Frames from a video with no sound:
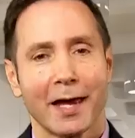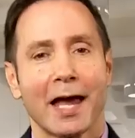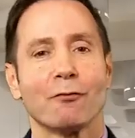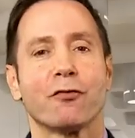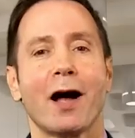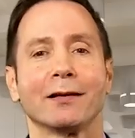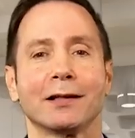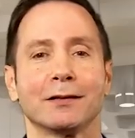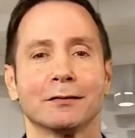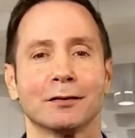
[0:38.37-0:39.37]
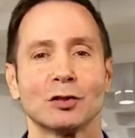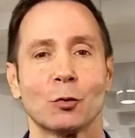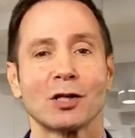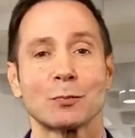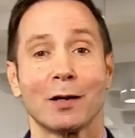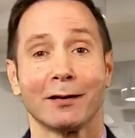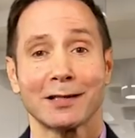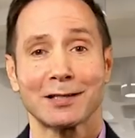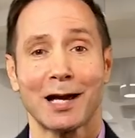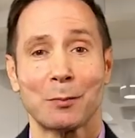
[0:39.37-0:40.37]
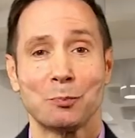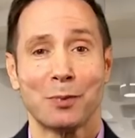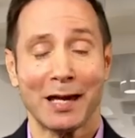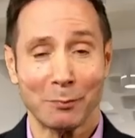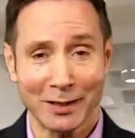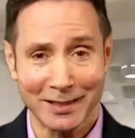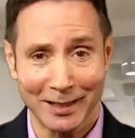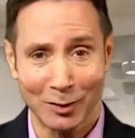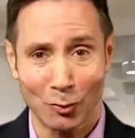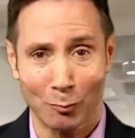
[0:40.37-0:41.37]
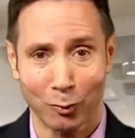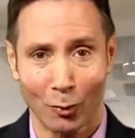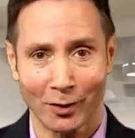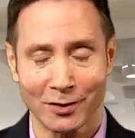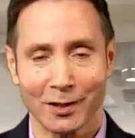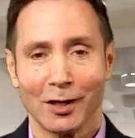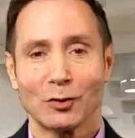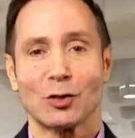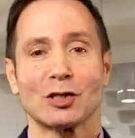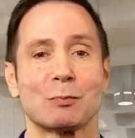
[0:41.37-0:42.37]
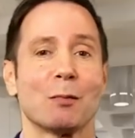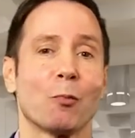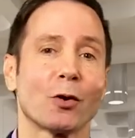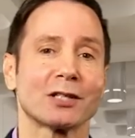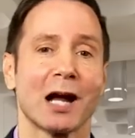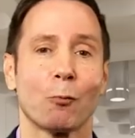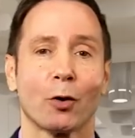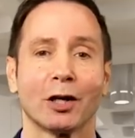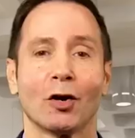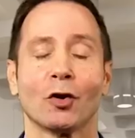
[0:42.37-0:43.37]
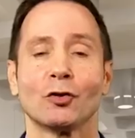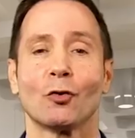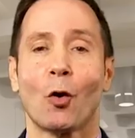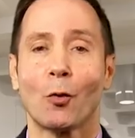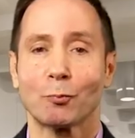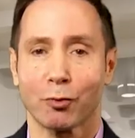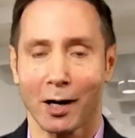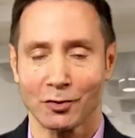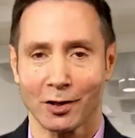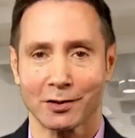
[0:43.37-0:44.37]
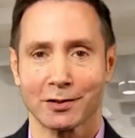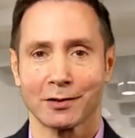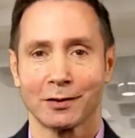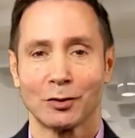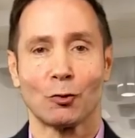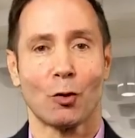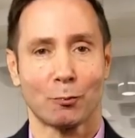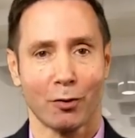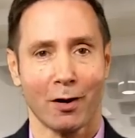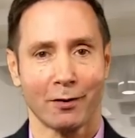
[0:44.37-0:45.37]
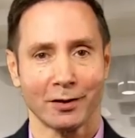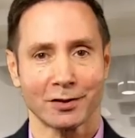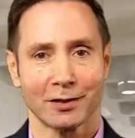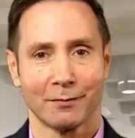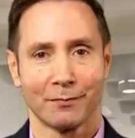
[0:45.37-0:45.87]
And finally, do you want to spend less time babysitting your employees so you can spend more time working on your own projects, your own priorities?